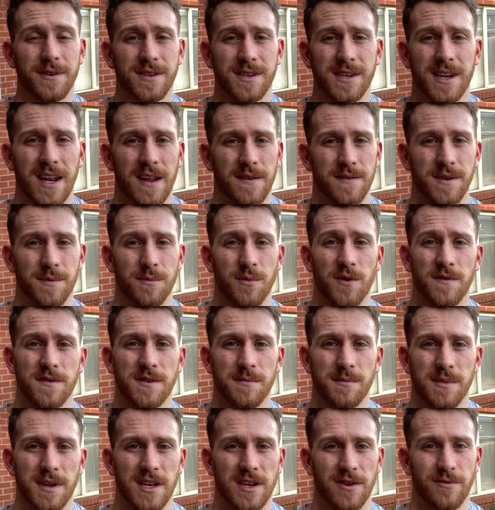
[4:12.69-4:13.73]
Just going to have to move
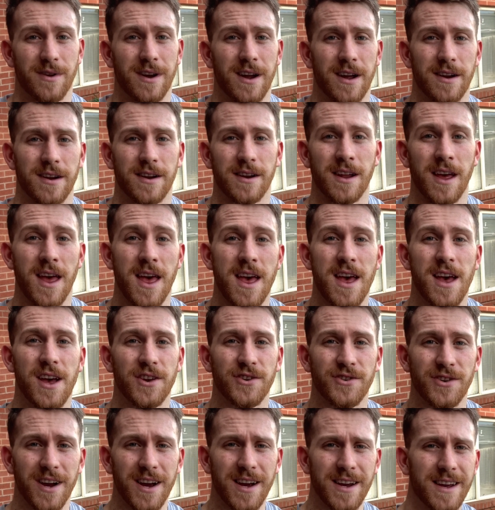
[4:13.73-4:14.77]
some bits around and
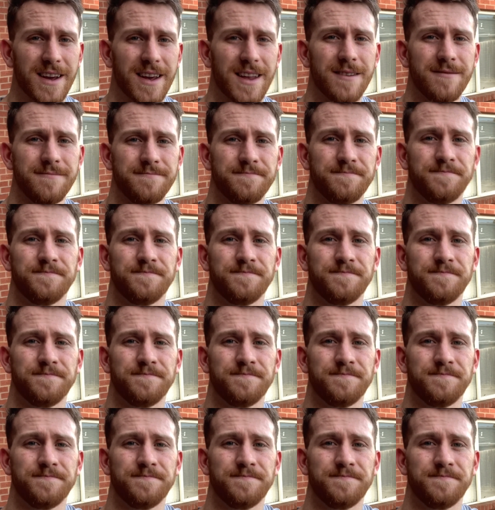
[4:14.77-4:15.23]
try again.